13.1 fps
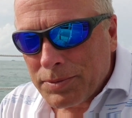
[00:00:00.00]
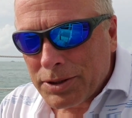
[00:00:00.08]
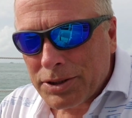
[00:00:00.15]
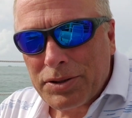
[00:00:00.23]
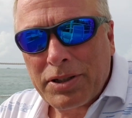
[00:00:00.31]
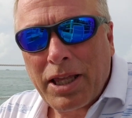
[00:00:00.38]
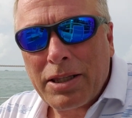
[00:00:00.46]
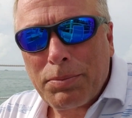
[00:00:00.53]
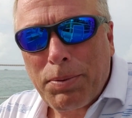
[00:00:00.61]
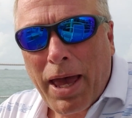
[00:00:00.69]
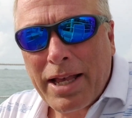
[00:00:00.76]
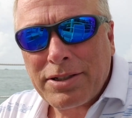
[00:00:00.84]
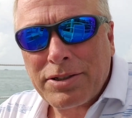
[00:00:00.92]
was to the other
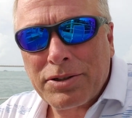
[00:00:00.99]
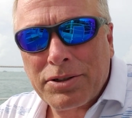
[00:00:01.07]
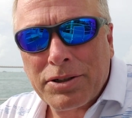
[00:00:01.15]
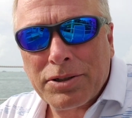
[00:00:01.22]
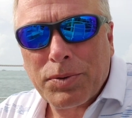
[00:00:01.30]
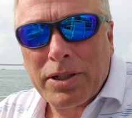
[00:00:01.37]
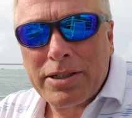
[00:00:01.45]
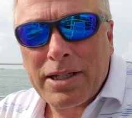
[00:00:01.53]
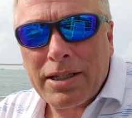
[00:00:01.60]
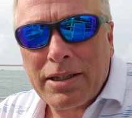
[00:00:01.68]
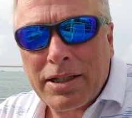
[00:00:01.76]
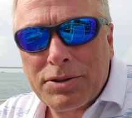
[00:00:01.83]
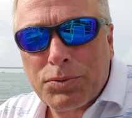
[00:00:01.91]
passengers when he
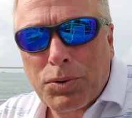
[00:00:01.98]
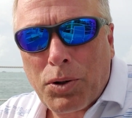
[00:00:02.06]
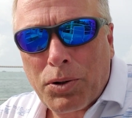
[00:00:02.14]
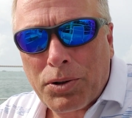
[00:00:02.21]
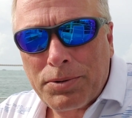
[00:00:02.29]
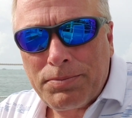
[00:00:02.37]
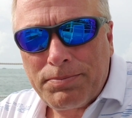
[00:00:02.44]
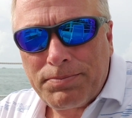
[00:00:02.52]
said, Let's roll.